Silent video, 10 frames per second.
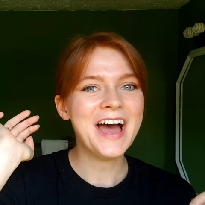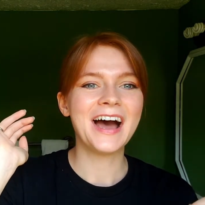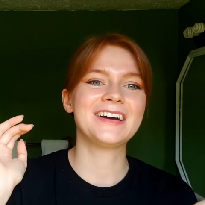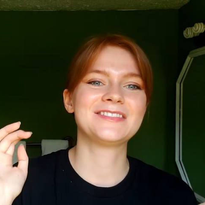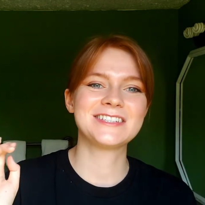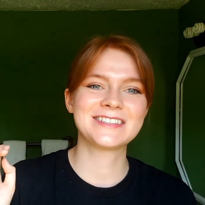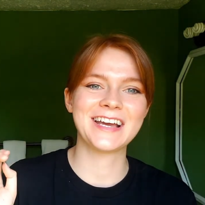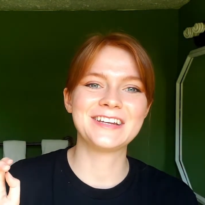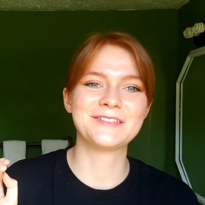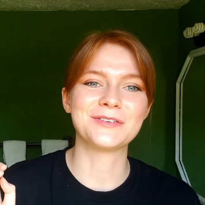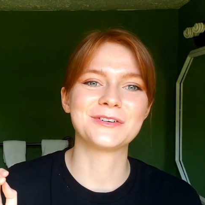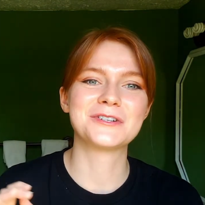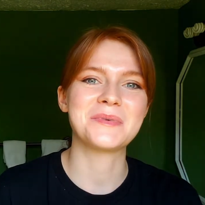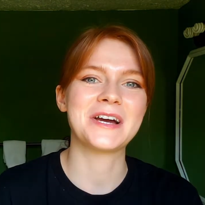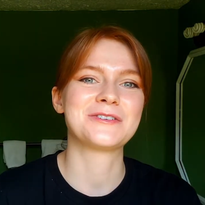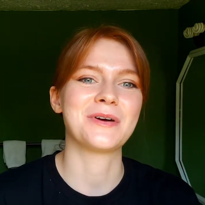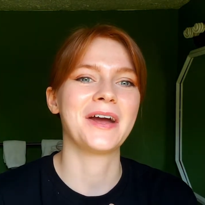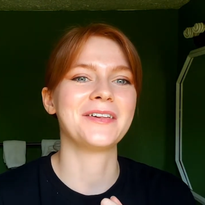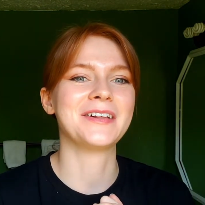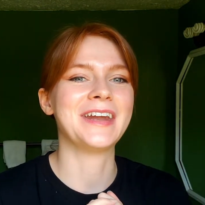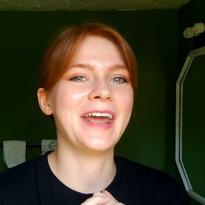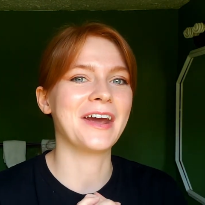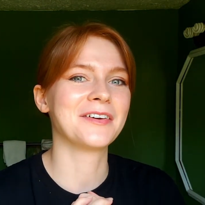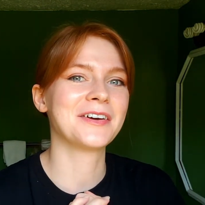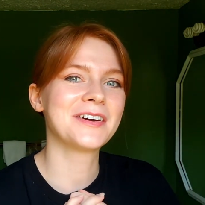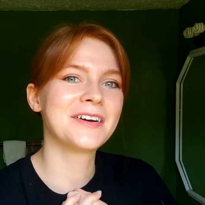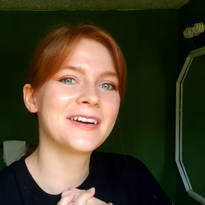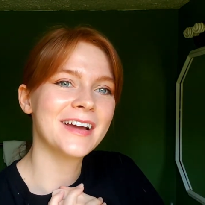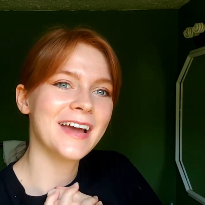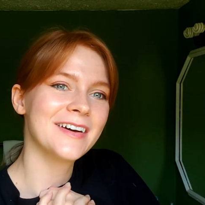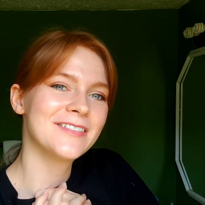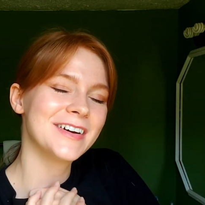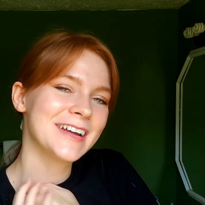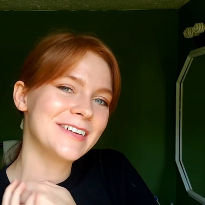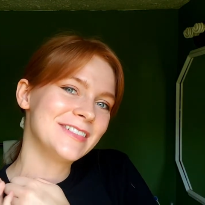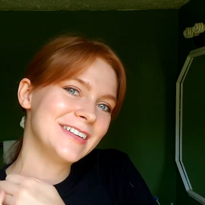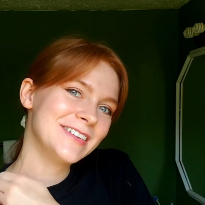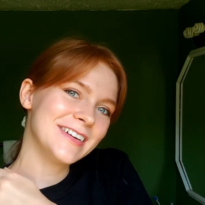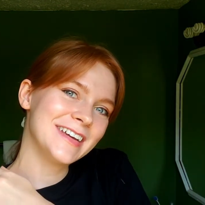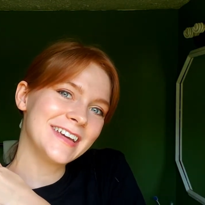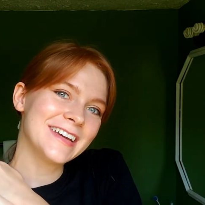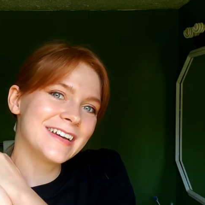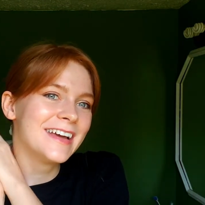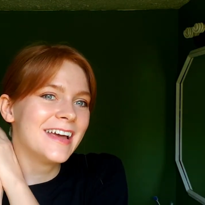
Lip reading: I've just kind of learned by trial and error what I'm doing.